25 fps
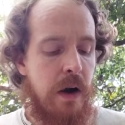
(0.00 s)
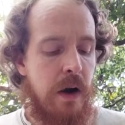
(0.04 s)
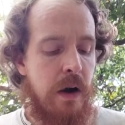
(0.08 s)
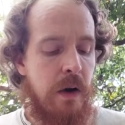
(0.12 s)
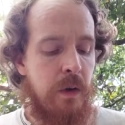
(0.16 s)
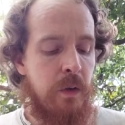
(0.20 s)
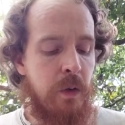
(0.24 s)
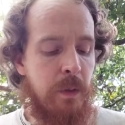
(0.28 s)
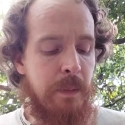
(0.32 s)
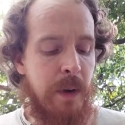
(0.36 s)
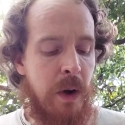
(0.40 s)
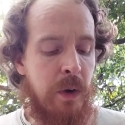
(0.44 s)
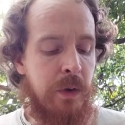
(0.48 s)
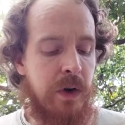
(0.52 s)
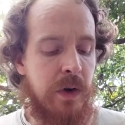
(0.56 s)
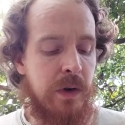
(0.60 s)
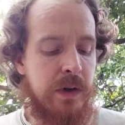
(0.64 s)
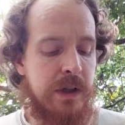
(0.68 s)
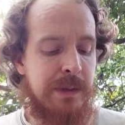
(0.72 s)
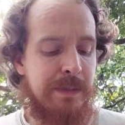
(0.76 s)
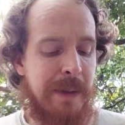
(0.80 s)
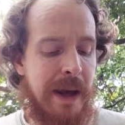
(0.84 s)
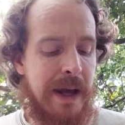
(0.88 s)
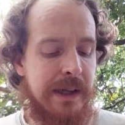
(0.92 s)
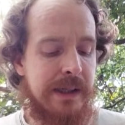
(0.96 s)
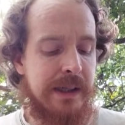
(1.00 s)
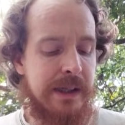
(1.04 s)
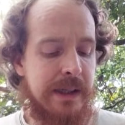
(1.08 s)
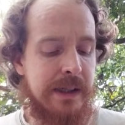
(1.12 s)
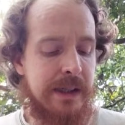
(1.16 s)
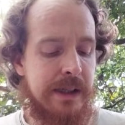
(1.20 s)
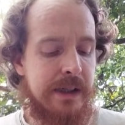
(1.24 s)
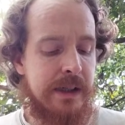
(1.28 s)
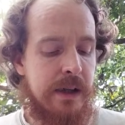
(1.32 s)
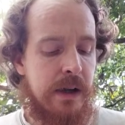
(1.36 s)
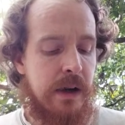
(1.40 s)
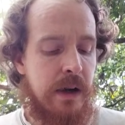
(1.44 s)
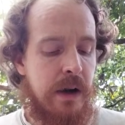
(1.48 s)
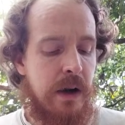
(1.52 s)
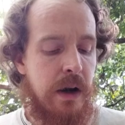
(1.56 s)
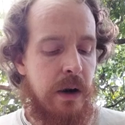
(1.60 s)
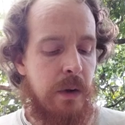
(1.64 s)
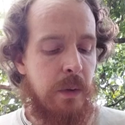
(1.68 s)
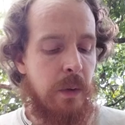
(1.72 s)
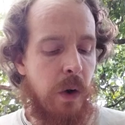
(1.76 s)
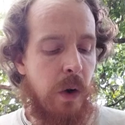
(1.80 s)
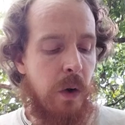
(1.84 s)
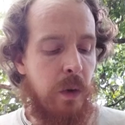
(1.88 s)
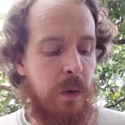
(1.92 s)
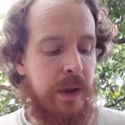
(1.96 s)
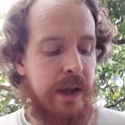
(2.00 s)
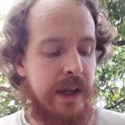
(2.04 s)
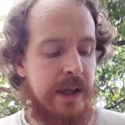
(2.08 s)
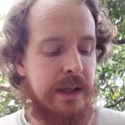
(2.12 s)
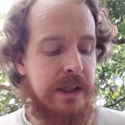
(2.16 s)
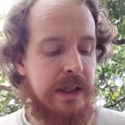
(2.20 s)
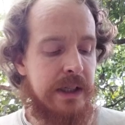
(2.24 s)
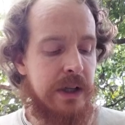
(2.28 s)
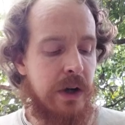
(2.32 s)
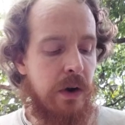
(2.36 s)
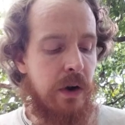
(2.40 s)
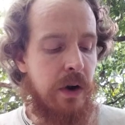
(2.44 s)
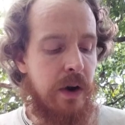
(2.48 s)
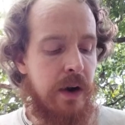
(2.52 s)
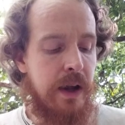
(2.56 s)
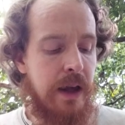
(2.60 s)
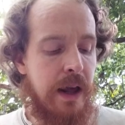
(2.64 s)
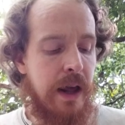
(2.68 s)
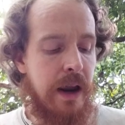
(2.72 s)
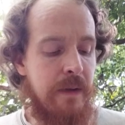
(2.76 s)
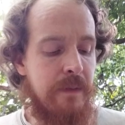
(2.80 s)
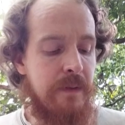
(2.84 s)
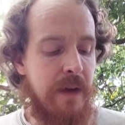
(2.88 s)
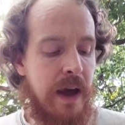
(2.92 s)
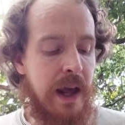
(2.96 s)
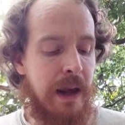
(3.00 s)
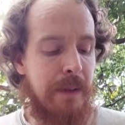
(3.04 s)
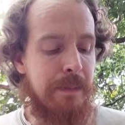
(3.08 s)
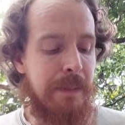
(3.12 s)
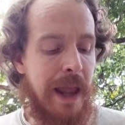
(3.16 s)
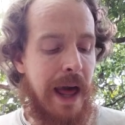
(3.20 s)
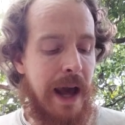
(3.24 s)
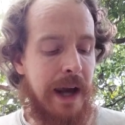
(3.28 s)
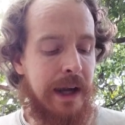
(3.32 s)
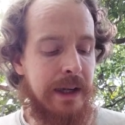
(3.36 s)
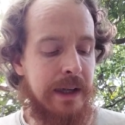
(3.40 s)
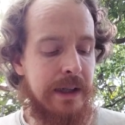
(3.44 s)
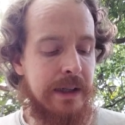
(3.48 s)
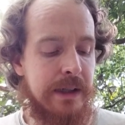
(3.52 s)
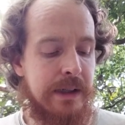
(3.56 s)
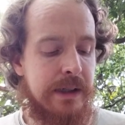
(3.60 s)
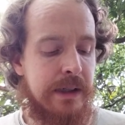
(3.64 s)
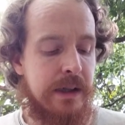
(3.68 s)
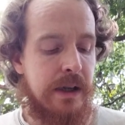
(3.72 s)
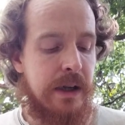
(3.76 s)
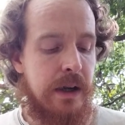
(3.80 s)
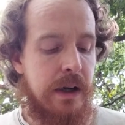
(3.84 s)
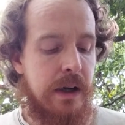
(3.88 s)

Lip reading: remoter spaces, where only a stirring and vague blackness